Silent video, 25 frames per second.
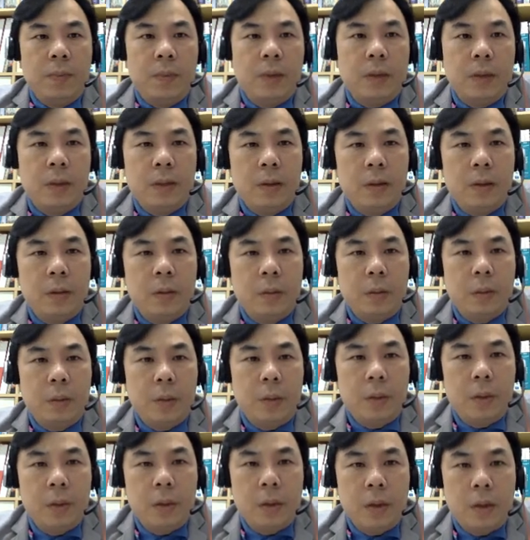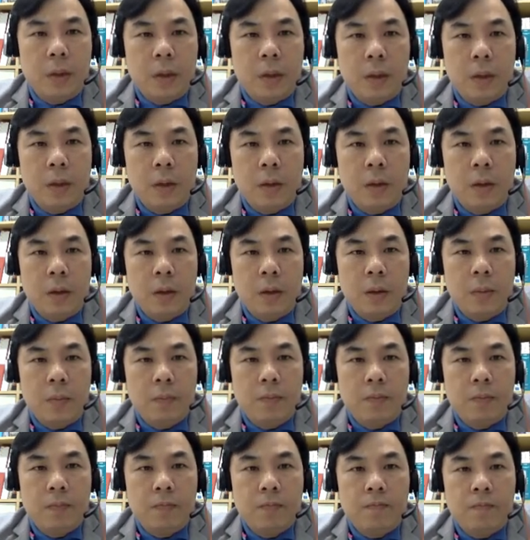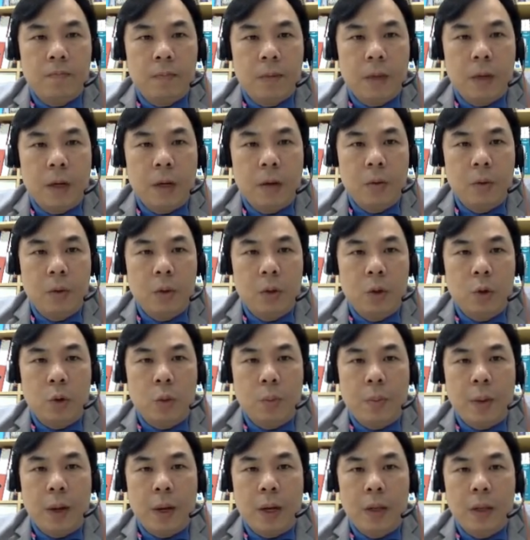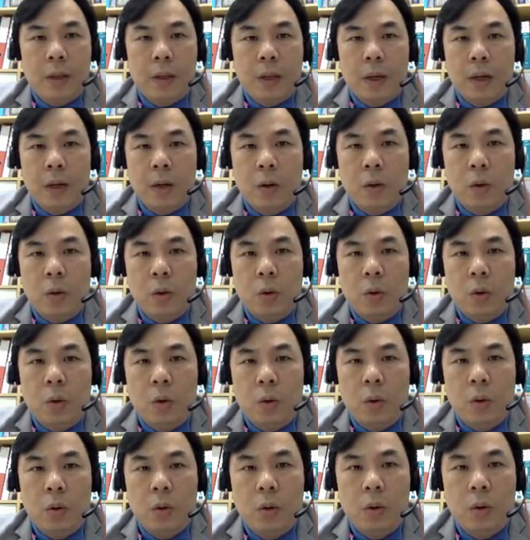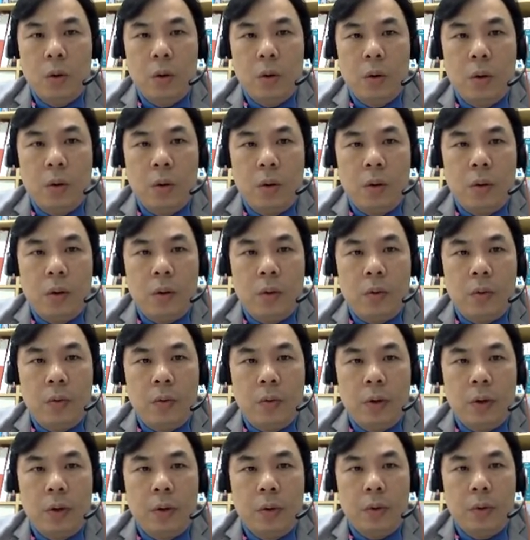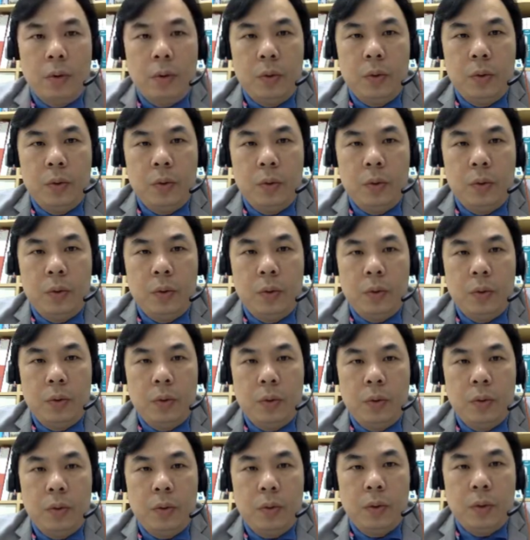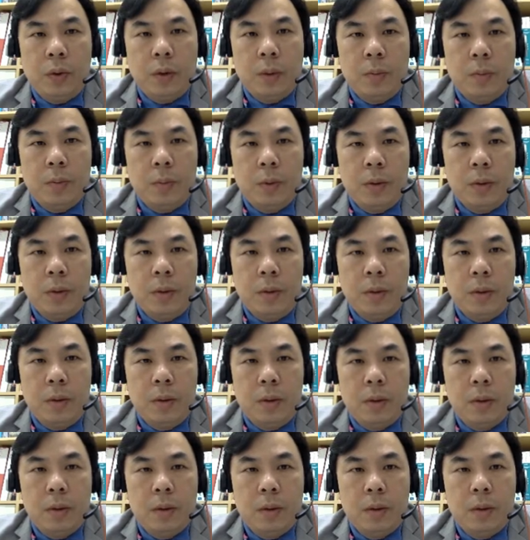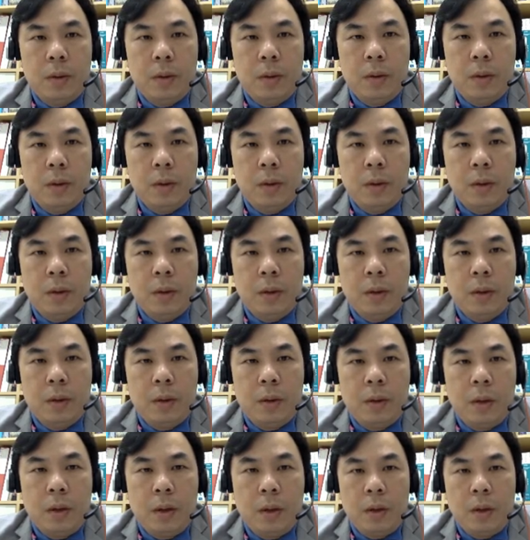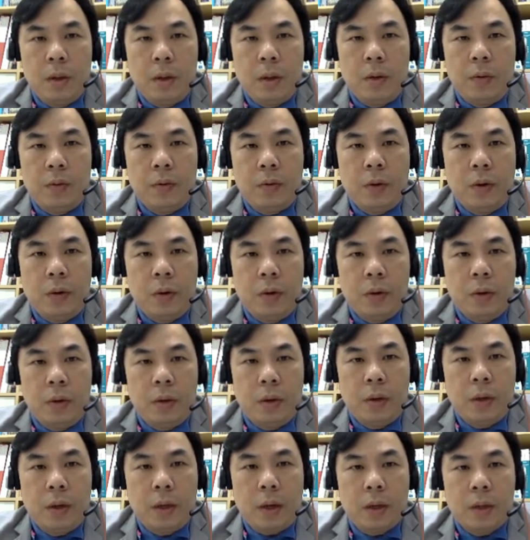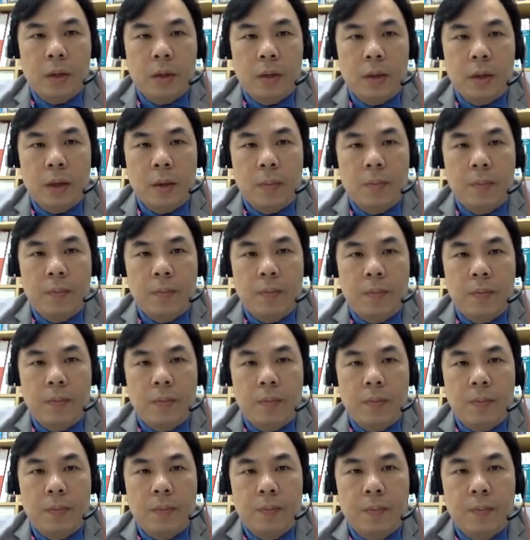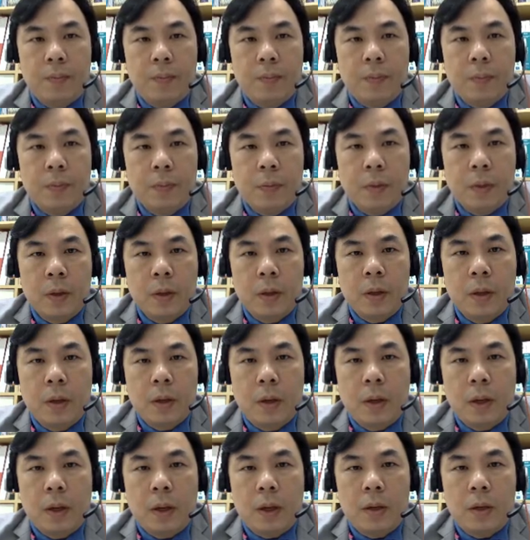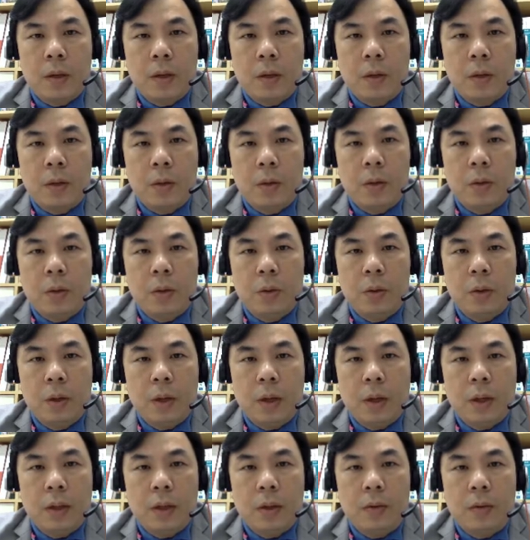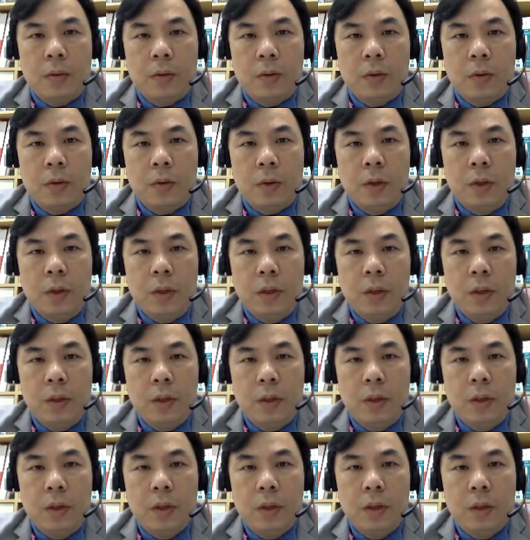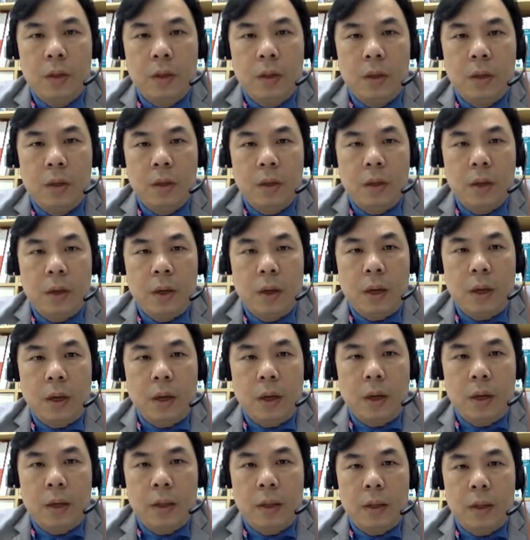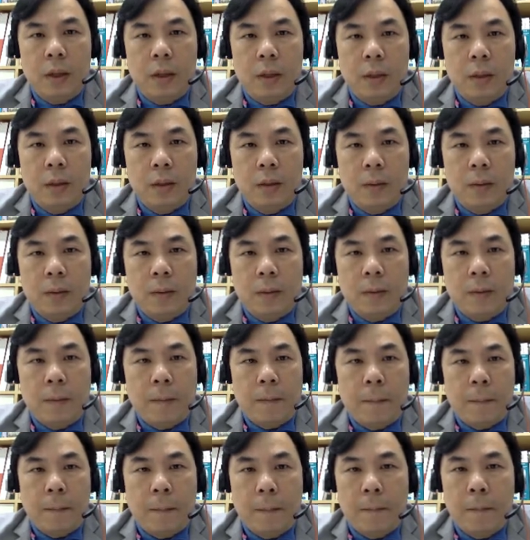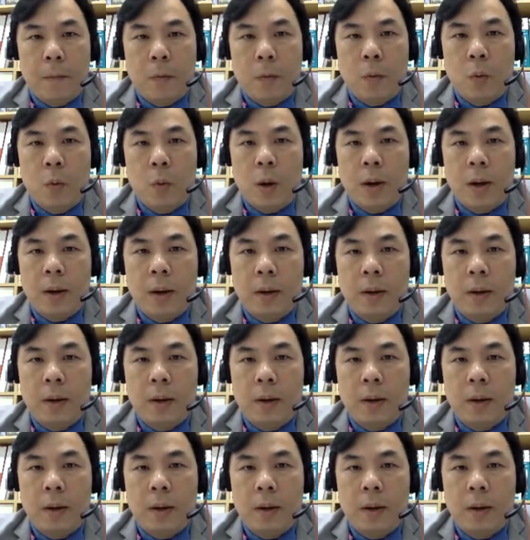We will say that our domain are all real numbers, of course, except x equal to -3 and 1.